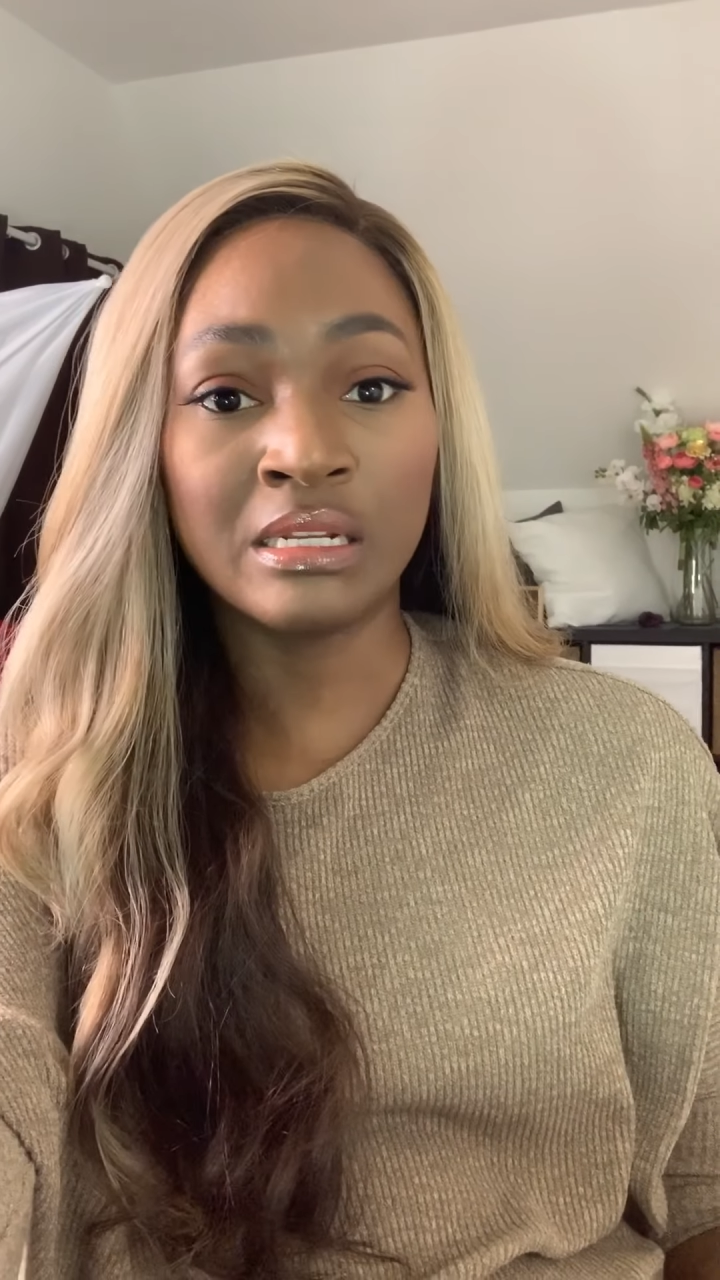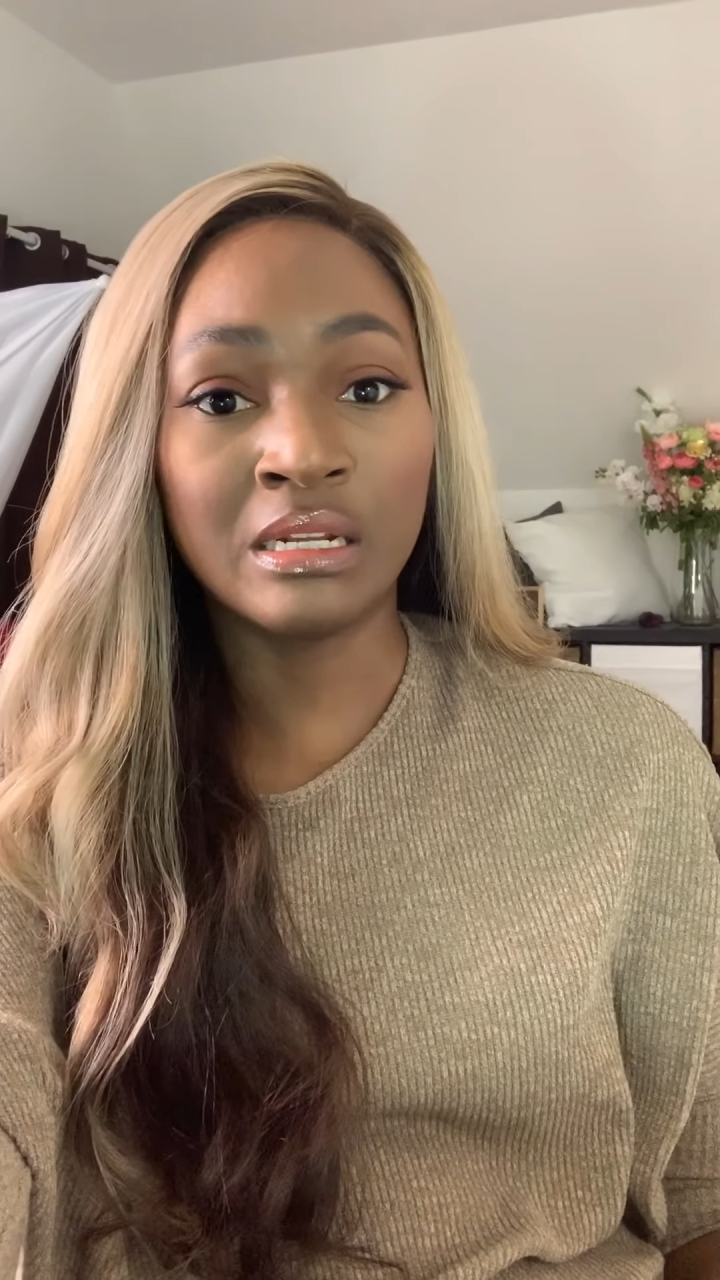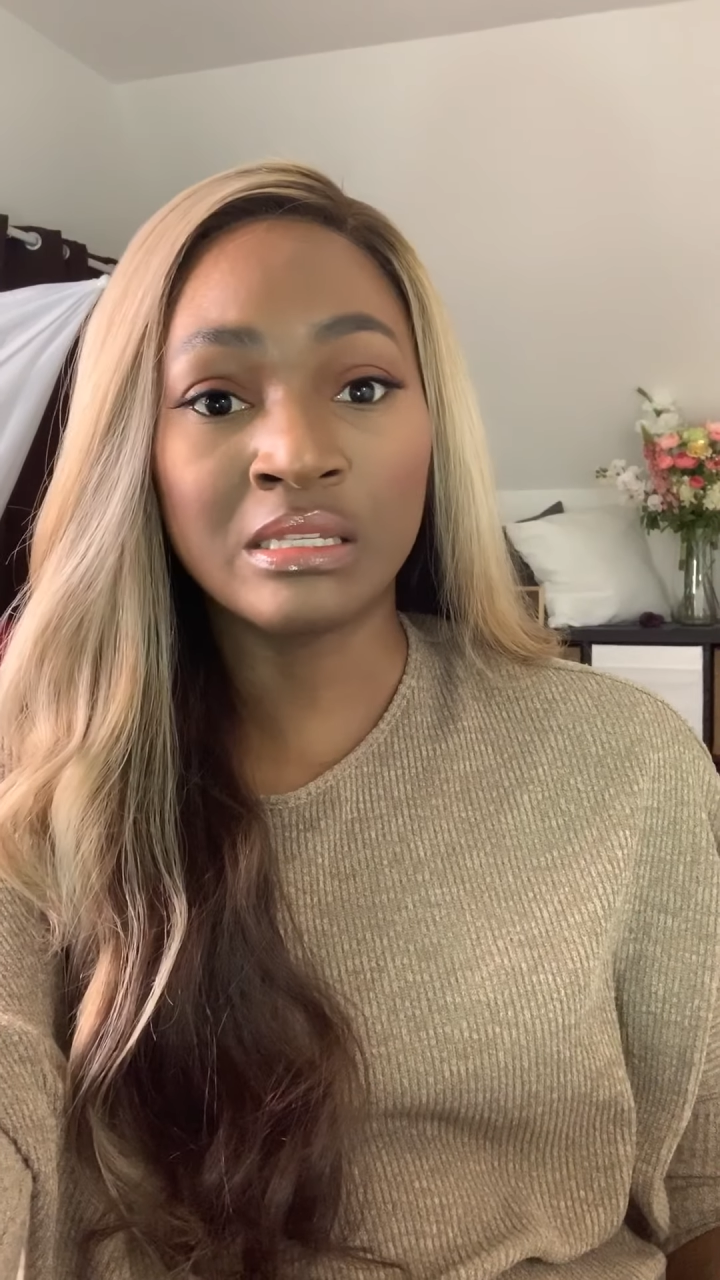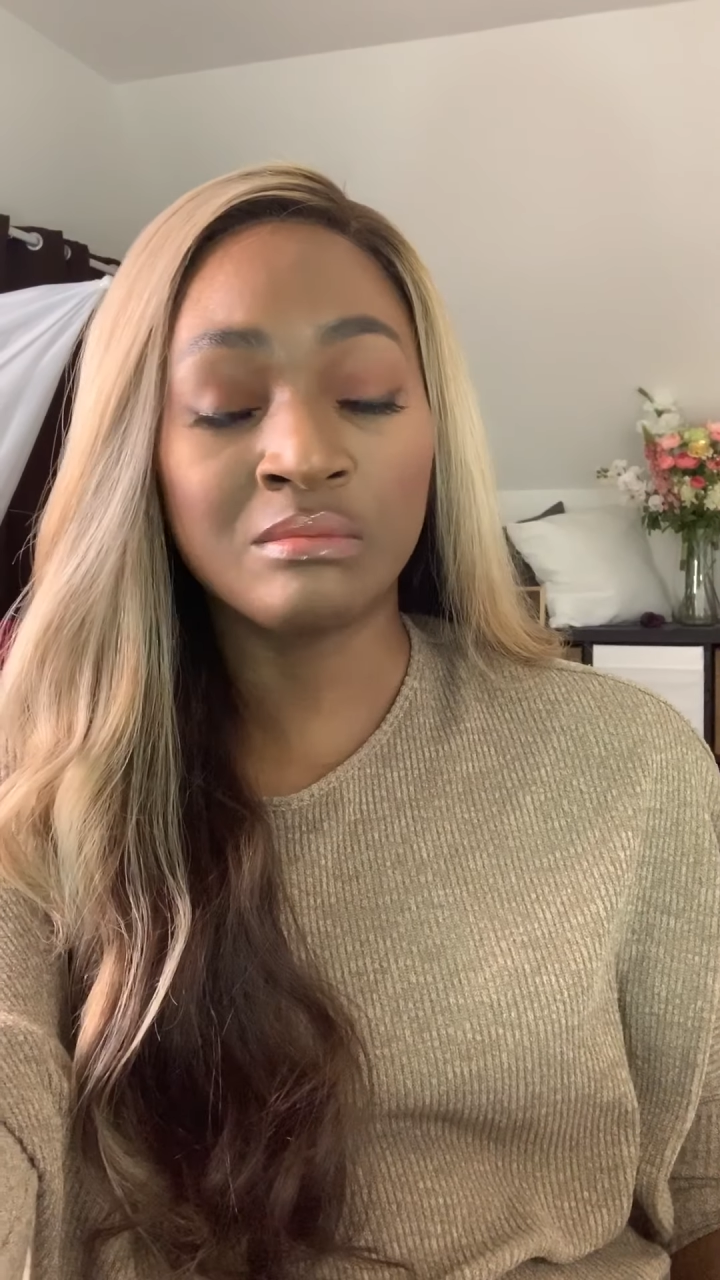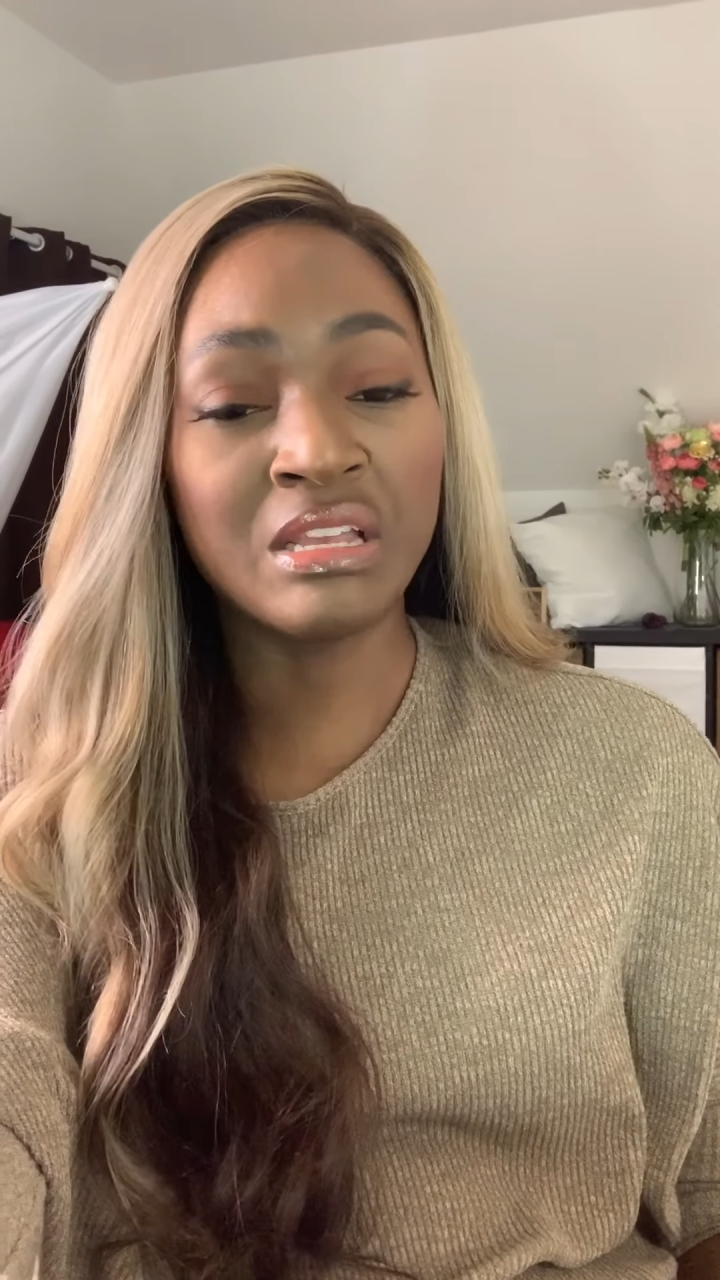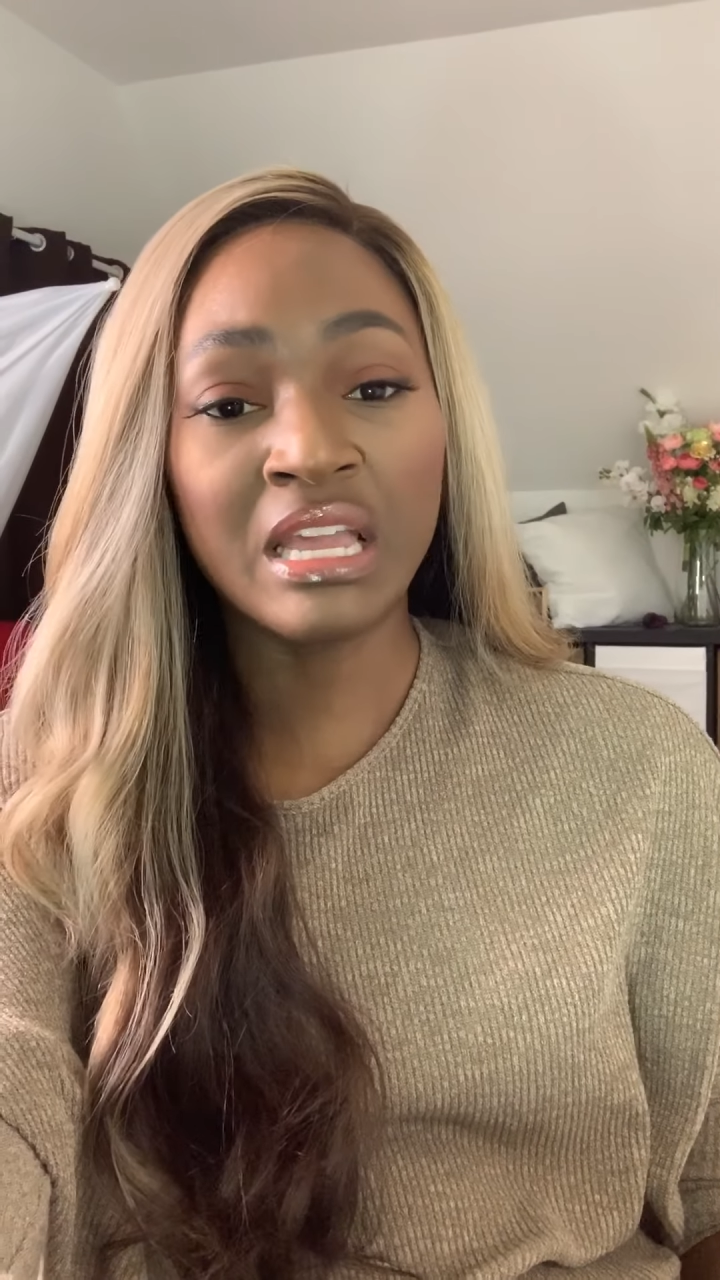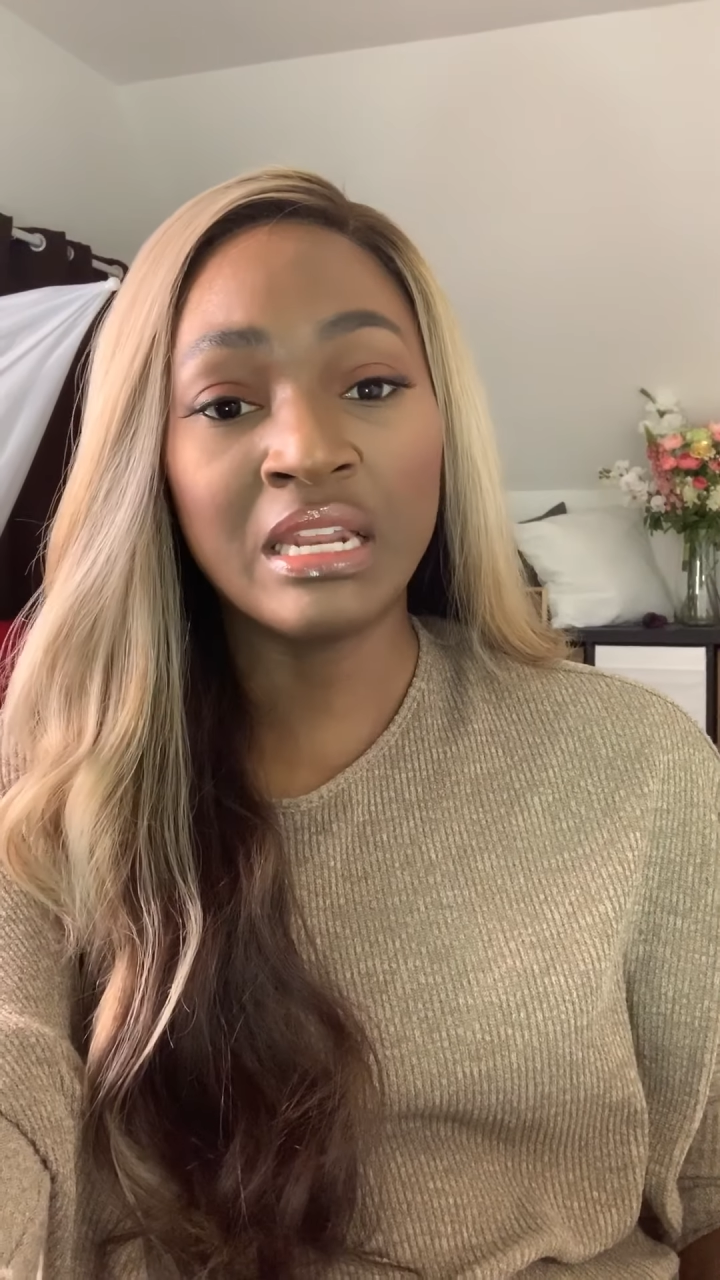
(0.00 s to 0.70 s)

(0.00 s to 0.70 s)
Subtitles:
it doesn't make